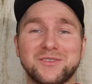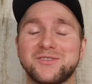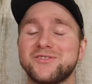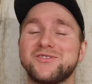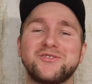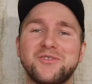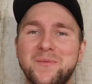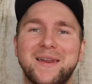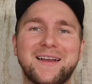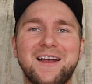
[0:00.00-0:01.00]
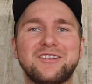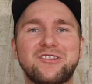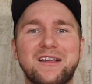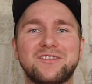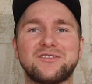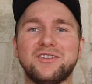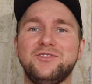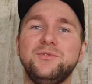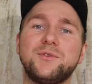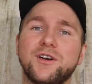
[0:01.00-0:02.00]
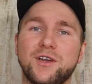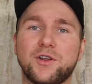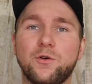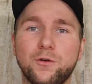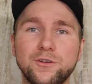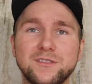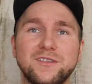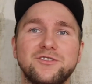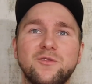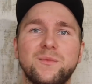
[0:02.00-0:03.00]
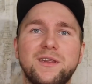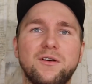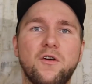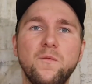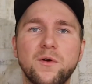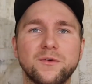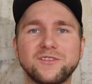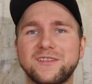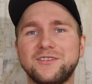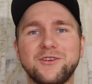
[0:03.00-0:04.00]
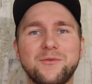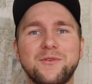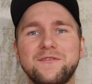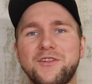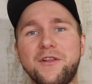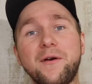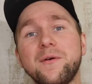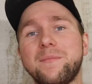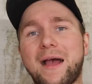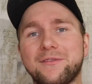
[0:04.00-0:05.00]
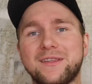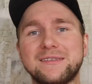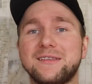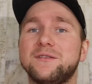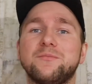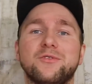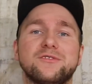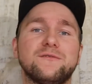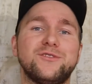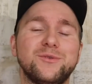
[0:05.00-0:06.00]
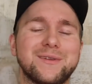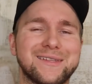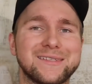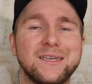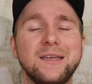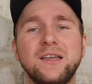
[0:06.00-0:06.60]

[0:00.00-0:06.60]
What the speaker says: because there's so many contractors that do cut corners, and there's so many homeowners that don't even know about this and the importance of doing this.